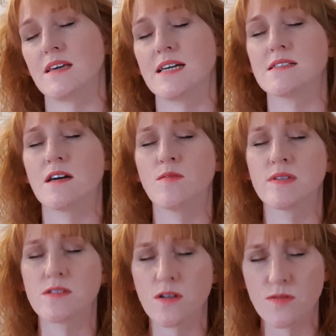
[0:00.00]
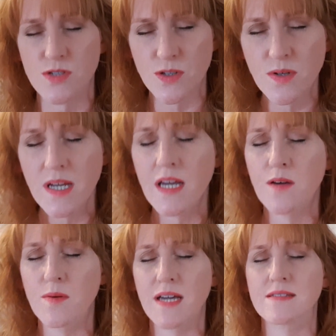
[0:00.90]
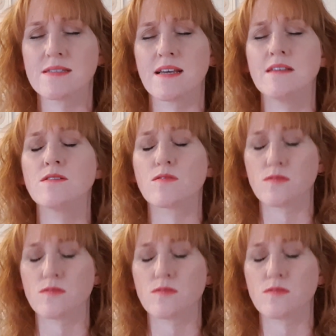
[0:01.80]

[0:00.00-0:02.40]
As Arwen told you, we had said,